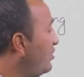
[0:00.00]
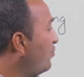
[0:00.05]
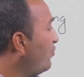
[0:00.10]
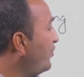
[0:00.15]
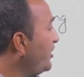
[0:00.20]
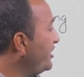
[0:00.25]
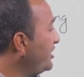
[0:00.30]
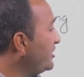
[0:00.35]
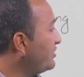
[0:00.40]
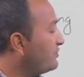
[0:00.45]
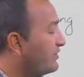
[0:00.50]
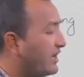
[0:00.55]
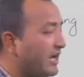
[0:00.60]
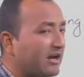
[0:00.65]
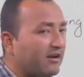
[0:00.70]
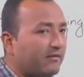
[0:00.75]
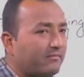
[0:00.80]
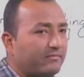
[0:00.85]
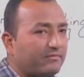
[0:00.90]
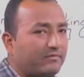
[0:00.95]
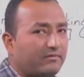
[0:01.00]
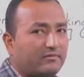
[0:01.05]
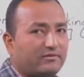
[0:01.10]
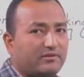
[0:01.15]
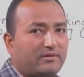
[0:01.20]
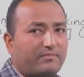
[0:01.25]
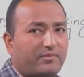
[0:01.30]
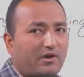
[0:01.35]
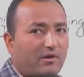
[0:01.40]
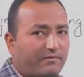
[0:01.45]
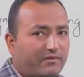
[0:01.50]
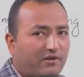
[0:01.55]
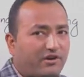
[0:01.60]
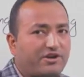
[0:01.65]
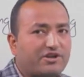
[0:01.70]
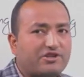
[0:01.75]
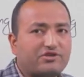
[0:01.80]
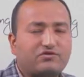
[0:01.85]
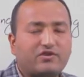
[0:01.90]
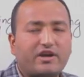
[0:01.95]
we need to have the proper
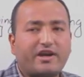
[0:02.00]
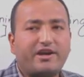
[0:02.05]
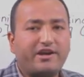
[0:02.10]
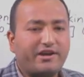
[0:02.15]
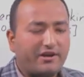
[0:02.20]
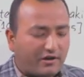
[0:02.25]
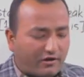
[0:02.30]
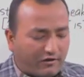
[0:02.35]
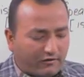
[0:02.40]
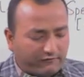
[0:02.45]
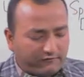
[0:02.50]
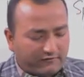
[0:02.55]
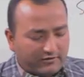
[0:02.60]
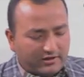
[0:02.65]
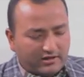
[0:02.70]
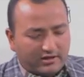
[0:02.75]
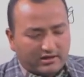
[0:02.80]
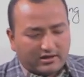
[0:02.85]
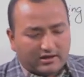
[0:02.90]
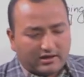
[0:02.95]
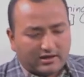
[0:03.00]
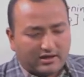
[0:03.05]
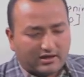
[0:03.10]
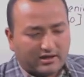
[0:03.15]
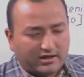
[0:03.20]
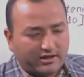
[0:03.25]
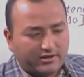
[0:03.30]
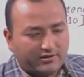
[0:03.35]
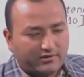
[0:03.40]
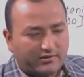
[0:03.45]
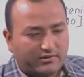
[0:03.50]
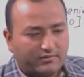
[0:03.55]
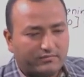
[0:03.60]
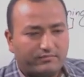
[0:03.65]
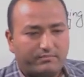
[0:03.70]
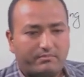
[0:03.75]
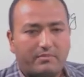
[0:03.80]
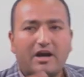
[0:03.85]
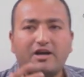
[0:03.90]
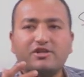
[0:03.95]
understanding of
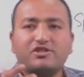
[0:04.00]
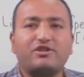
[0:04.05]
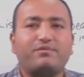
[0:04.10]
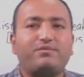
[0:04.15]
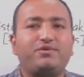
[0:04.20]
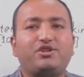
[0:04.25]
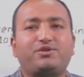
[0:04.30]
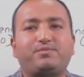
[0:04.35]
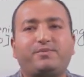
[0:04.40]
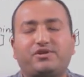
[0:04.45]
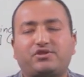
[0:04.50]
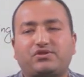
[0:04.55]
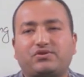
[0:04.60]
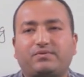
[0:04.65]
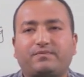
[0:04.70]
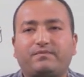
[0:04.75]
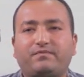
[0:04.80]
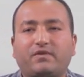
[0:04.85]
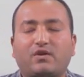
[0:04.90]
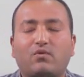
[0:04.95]
parts of speech.